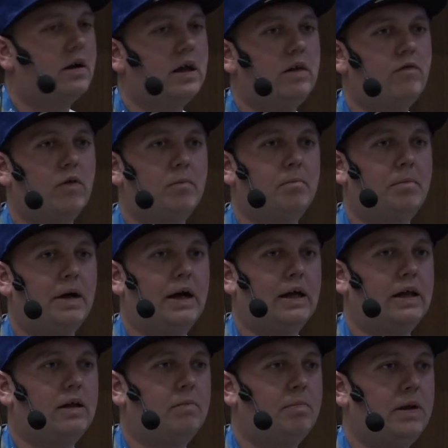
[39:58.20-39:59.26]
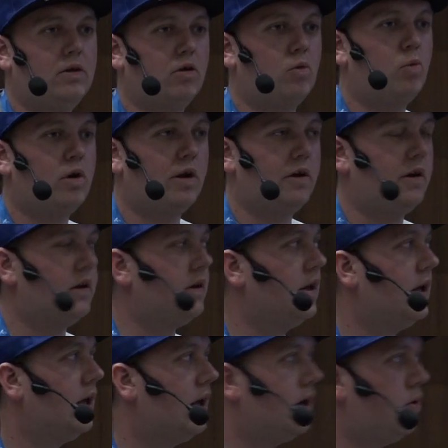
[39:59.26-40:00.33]
given by Peter Wolonin,
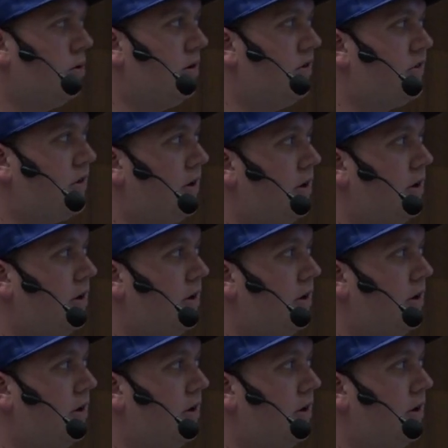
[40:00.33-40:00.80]
who is